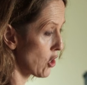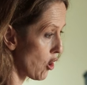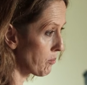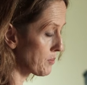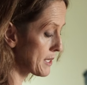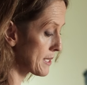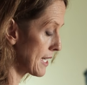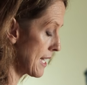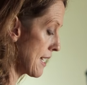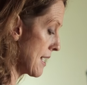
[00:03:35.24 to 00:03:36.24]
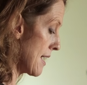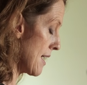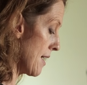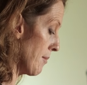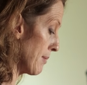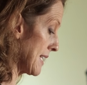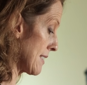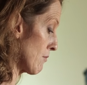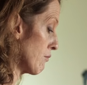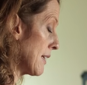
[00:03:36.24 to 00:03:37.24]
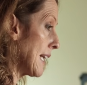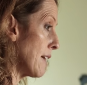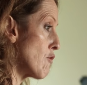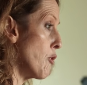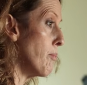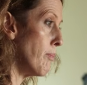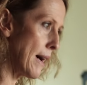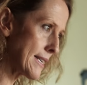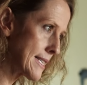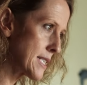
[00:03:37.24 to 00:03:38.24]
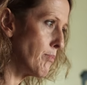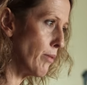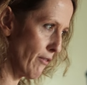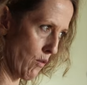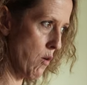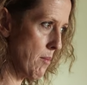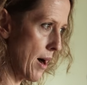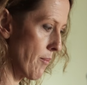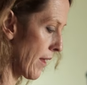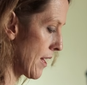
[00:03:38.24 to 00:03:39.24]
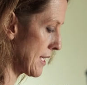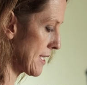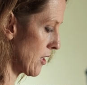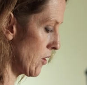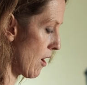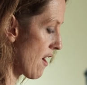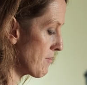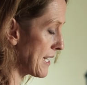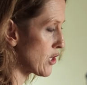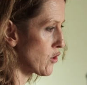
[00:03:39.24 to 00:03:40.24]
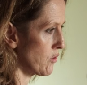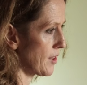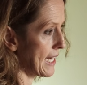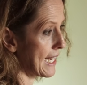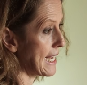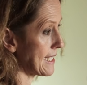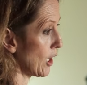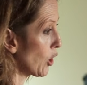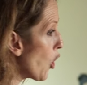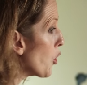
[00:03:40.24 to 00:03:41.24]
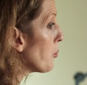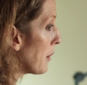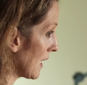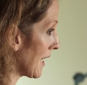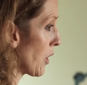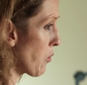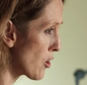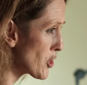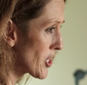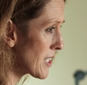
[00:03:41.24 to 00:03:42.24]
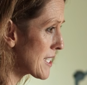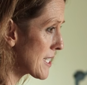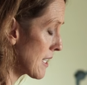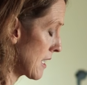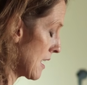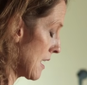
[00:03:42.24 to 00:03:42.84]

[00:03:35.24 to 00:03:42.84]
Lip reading: tops, but it's a really robust performer. So I've made sure that it has a low pilling quotient,